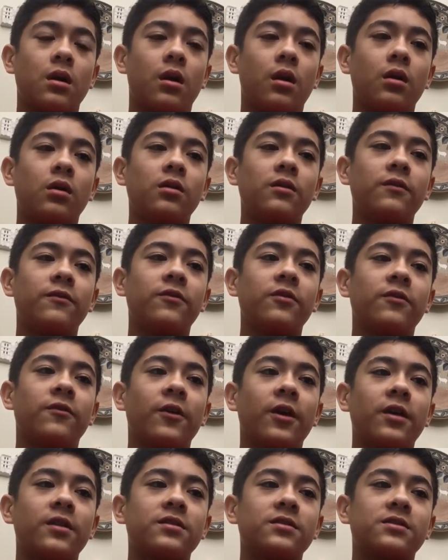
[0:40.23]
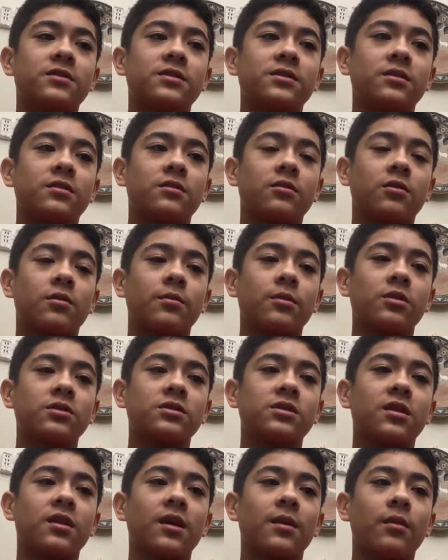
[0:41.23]
all of your friends, or
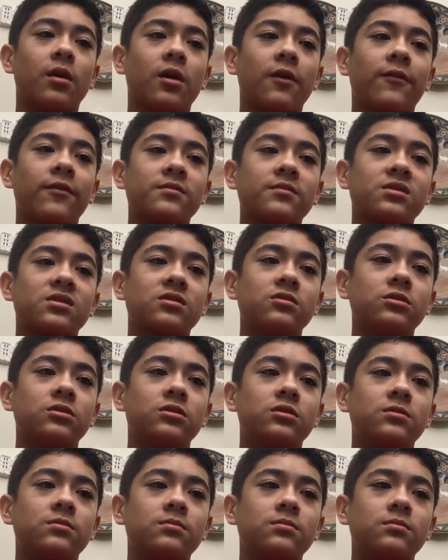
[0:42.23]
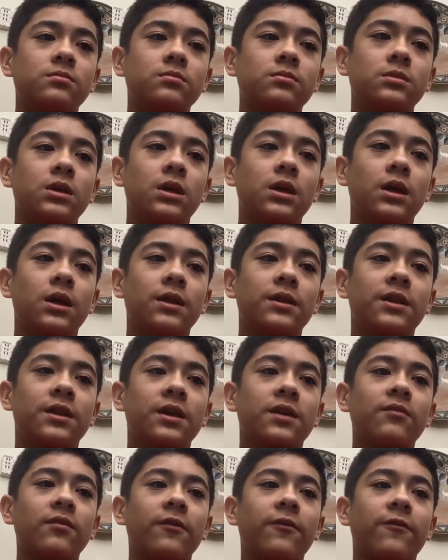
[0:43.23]
most of them, are from school.
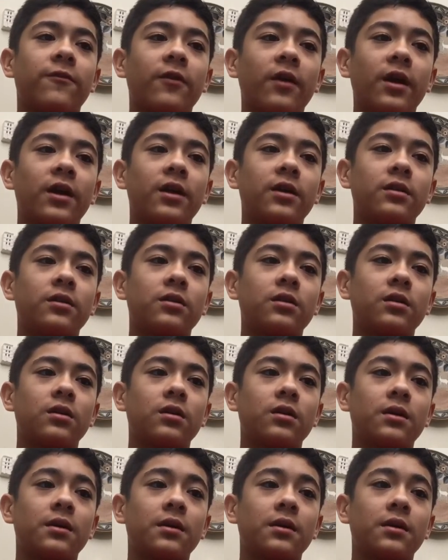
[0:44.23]
Think of a friend